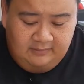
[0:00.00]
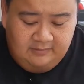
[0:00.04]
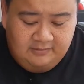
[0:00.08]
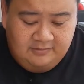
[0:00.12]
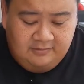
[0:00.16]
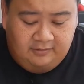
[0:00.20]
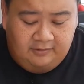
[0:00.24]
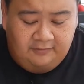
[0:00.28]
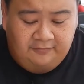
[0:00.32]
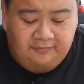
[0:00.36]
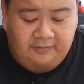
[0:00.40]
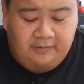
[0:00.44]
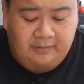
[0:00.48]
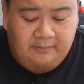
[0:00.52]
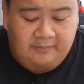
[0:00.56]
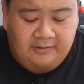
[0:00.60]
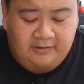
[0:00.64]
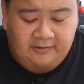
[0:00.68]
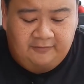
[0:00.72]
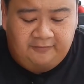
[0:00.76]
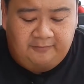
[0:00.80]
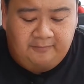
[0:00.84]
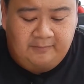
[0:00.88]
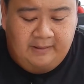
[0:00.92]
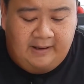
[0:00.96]
Sorry for the
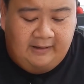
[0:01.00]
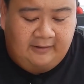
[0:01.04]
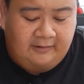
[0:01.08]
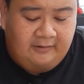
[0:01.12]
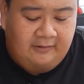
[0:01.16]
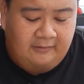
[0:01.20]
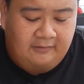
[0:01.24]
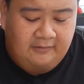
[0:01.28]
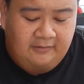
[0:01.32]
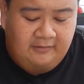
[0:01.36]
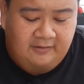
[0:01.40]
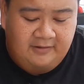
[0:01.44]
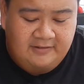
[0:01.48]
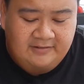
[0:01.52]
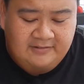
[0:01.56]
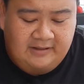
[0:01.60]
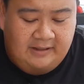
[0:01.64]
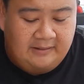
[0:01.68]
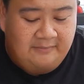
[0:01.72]
bit of background noise.